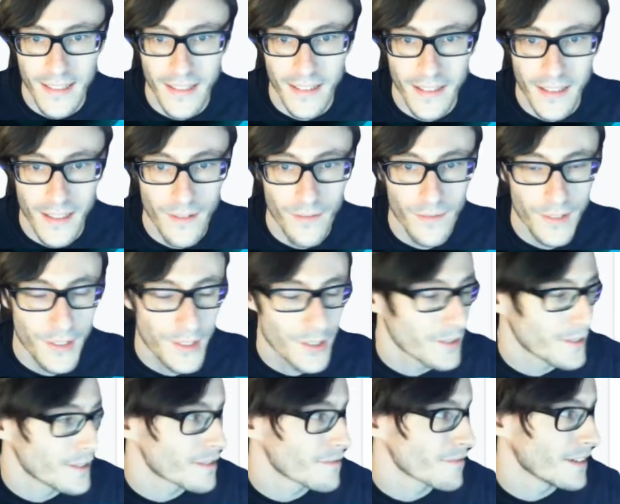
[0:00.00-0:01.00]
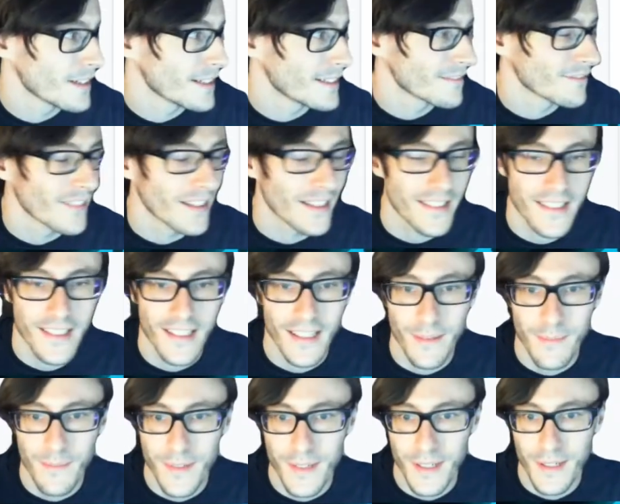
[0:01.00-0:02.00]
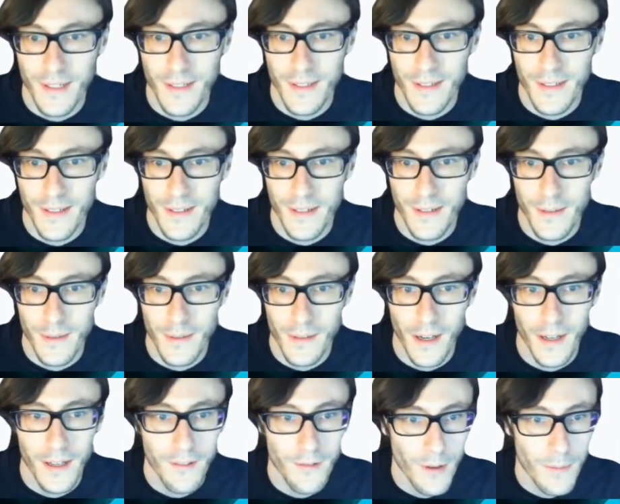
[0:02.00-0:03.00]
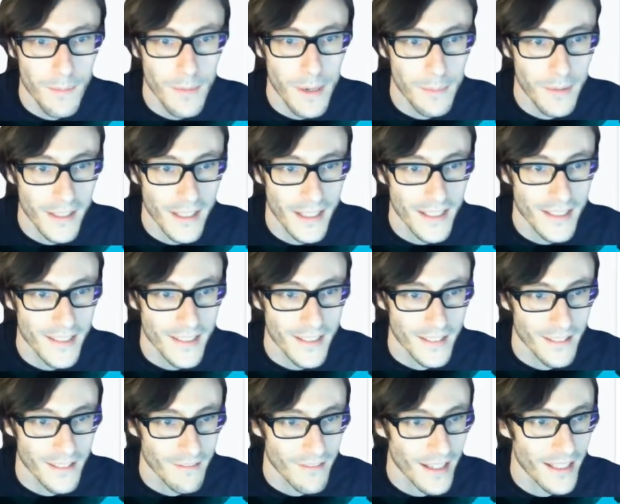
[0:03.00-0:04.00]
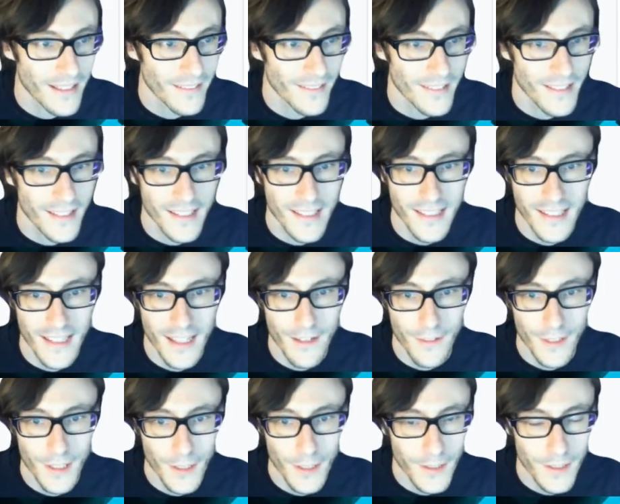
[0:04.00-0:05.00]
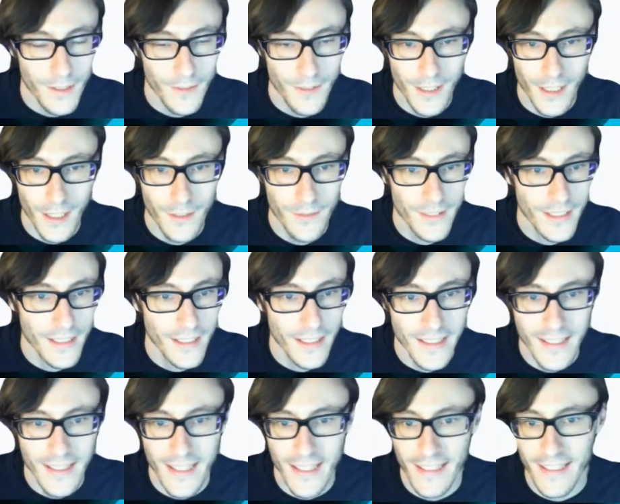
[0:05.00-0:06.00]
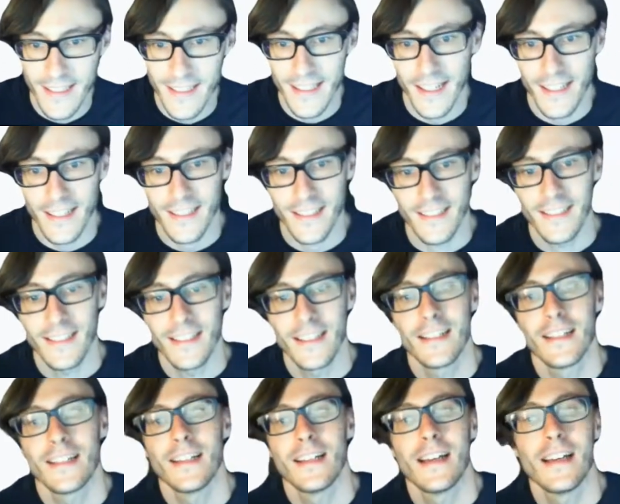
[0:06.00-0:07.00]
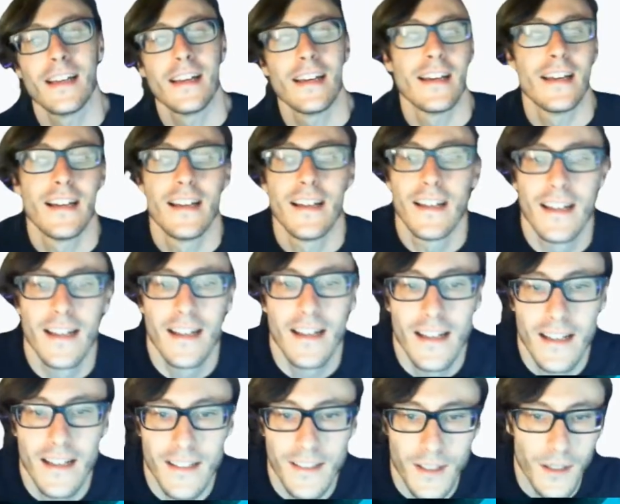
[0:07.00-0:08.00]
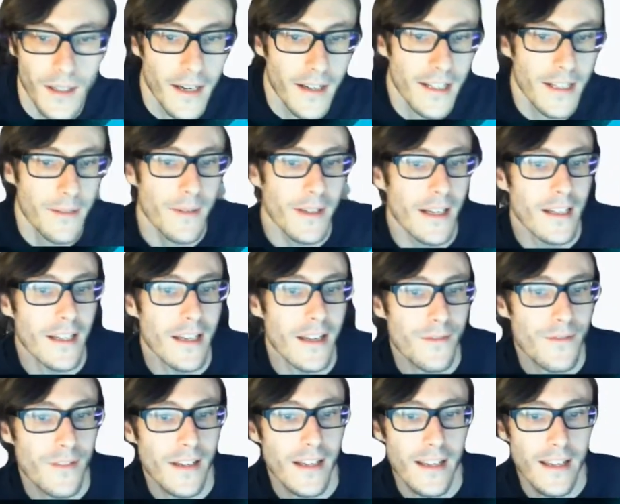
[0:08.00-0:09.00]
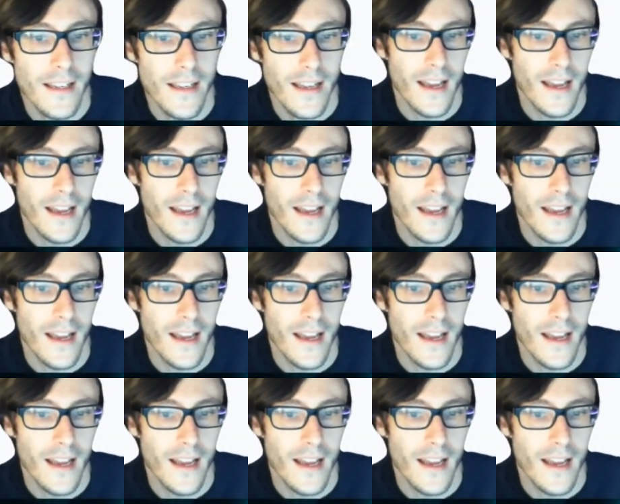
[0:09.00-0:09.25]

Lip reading: you've joined us right at the right time. So we're going through a publication around sniffer dogs for COVID-19 detection. So I'm going to be going over